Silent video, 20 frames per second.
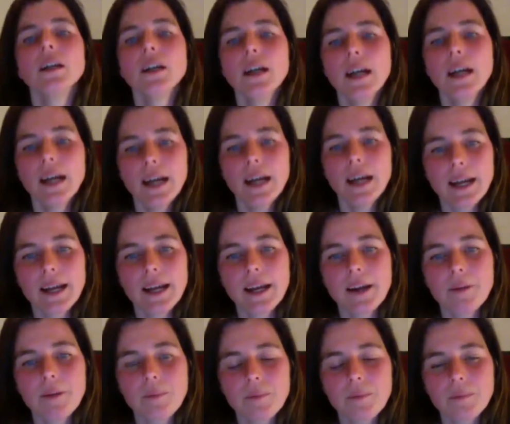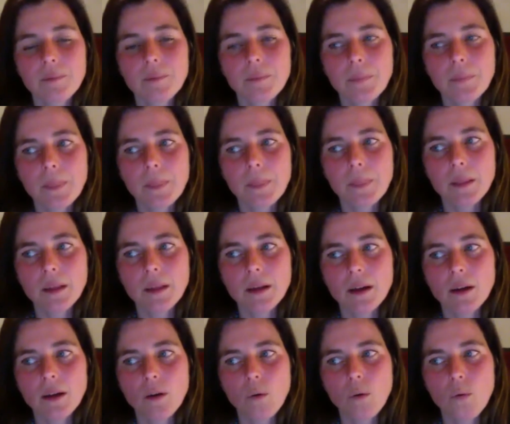
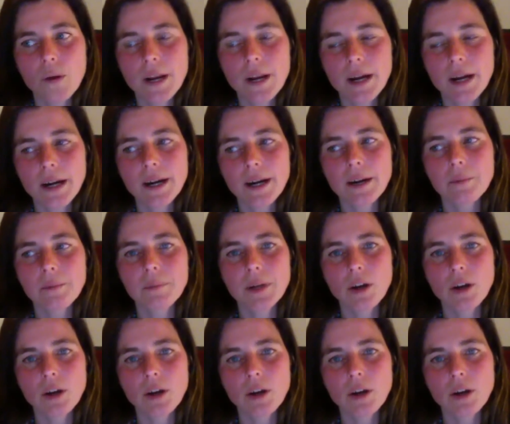We are becoming